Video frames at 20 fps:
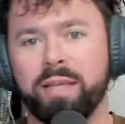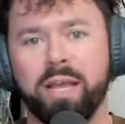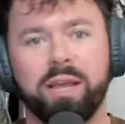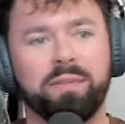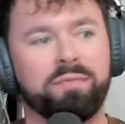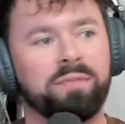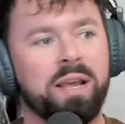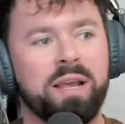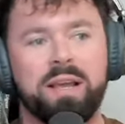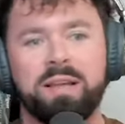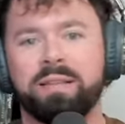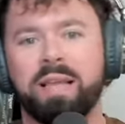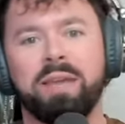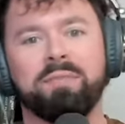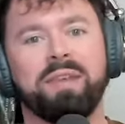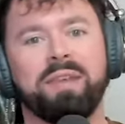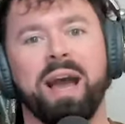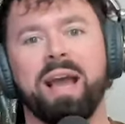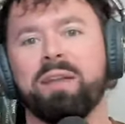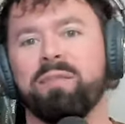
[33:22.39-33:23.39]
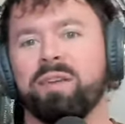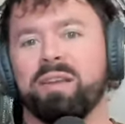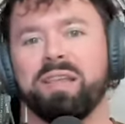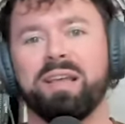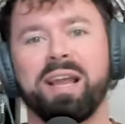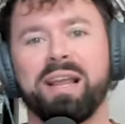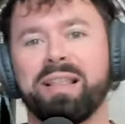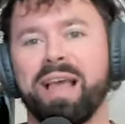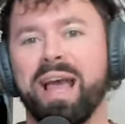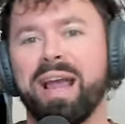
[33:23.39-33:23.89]
They've got
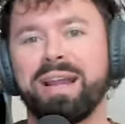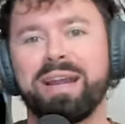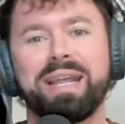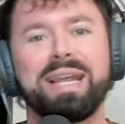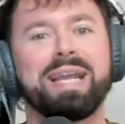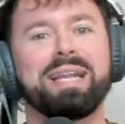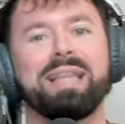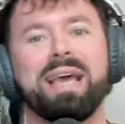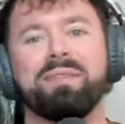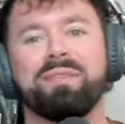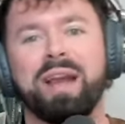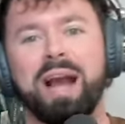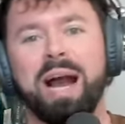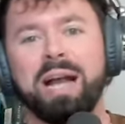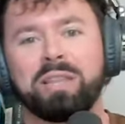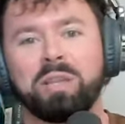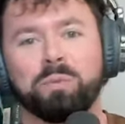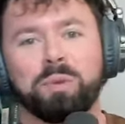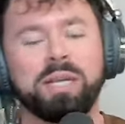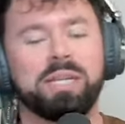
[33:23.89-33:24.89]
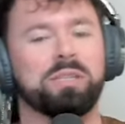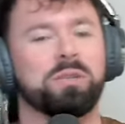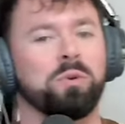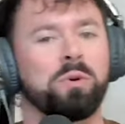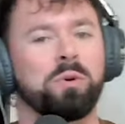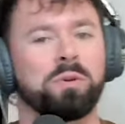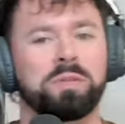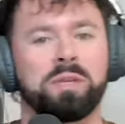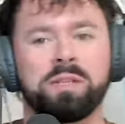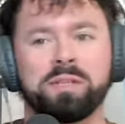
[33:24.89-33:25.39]
everything they need. They've got the
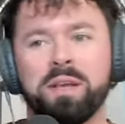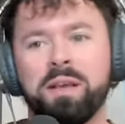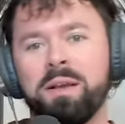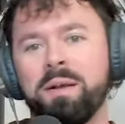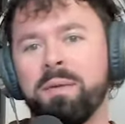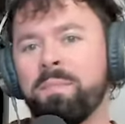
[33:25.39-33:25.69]
resources.